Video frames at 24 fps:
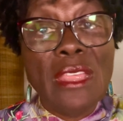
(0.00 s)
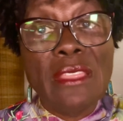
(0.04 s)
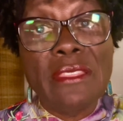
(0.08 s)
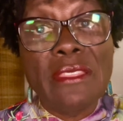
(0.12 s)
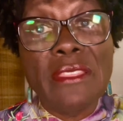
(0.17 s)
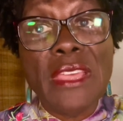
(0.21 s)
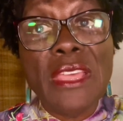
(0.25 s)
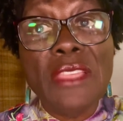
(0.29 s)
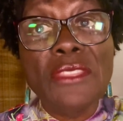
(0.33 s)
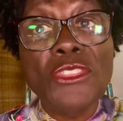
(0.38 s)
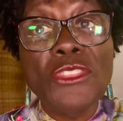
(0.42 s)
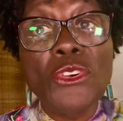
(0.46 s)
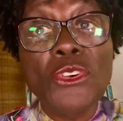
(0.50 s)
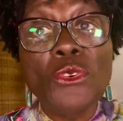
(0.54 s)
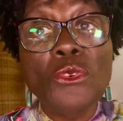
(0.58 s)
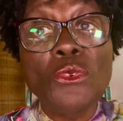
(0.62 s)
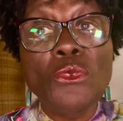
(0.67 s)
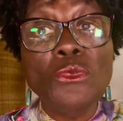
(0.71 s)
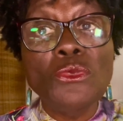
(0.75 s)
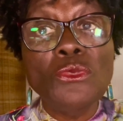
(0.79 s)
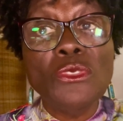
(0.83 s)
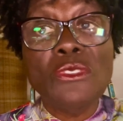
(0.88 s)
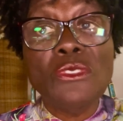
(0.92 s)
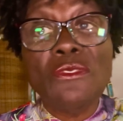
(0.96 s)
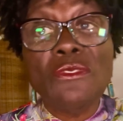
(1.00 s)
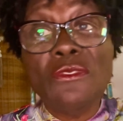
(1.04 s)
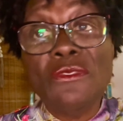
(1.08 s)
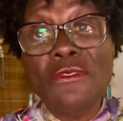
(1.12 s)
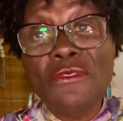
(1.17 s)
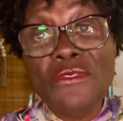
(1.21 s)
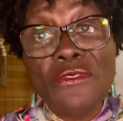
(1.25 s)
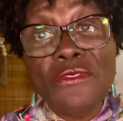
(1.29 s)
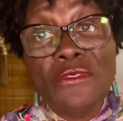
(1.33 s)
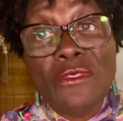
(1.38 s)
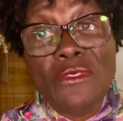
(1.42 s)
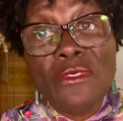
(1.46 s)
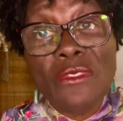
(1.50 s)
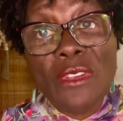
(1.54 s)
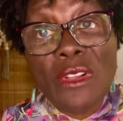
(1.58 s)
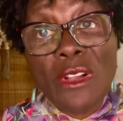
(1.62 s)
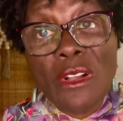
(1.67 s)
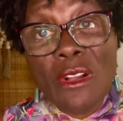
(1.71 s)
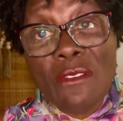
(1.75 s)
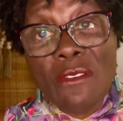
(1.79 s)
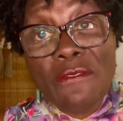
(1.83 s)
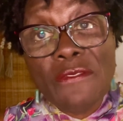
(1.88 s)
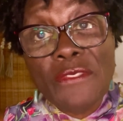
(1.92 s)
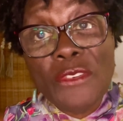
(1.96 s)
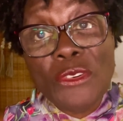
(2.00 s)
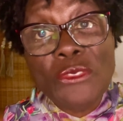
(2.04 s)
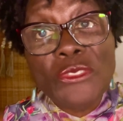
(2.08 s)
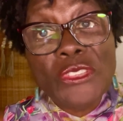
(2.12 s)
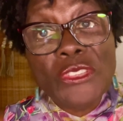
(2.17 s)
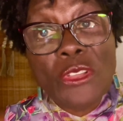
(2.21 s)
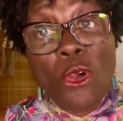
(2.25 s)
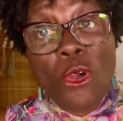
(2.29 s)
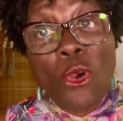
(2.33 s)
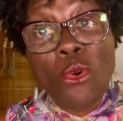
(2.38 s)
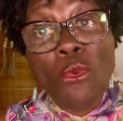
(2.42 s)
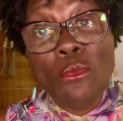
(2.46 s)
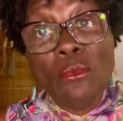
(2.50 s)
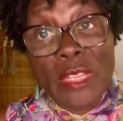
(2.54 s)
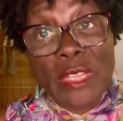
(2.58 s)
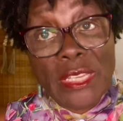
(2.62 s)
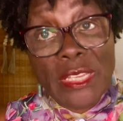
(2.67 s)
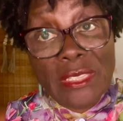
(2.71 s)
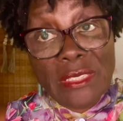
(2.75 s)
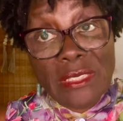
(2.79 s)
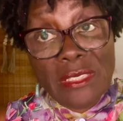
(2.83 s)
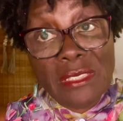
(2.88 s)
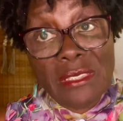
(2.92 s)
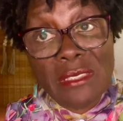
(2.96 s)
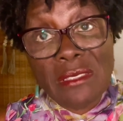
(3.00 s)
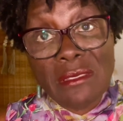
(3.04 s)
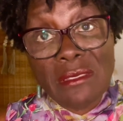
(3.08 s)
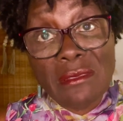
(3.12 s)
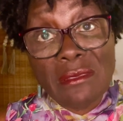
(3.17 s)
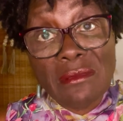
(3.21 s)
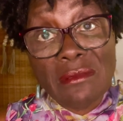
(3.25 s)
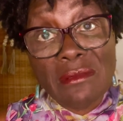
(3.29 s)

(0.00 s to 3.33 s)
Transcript: than those of first homeless.